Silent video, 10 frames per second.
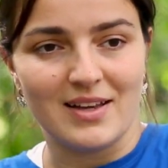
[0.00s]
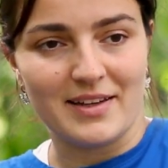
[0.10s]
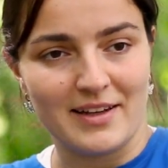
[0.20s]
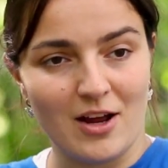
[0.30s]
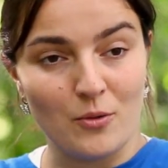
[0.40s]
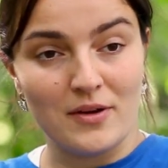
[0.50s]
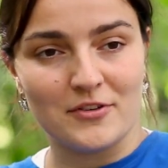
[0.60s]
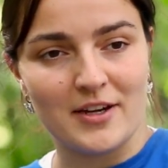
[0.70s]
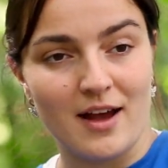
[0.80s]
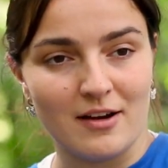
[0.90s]
I cannot wait
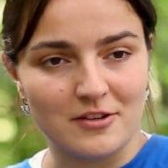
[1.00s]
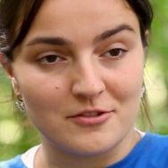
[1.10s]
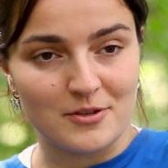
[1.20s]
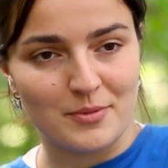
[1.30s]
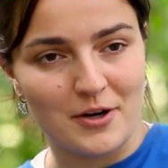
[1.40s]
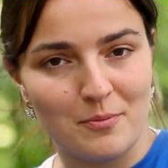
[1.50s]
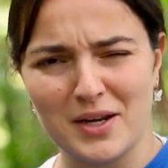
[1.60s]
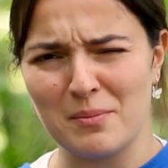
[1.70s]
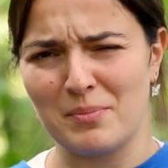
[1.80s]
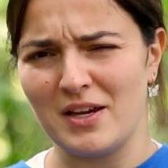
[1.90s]
for that 100, bro.
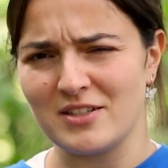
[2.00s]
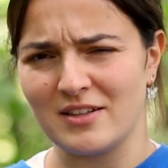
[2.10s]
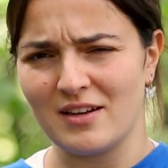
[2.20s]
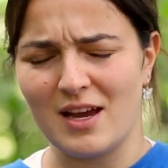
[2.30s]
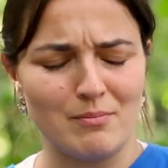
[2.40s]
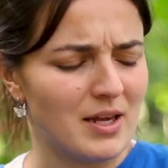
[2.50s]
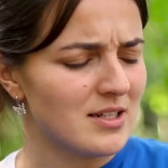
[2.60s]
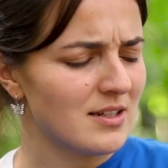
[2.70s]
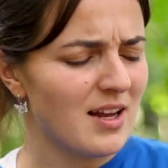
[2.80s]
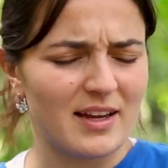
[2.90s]
But I'm patient. I'm
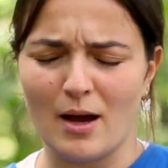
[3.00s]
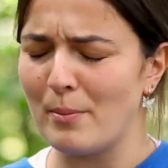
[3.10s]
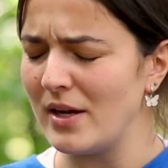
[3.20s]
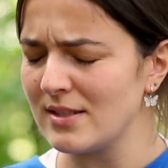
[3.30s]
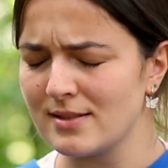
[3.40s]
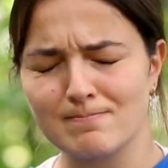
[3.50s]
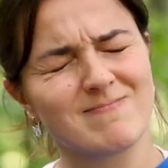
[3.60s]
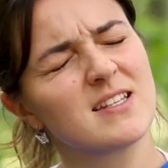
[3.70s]
patient. I got patience.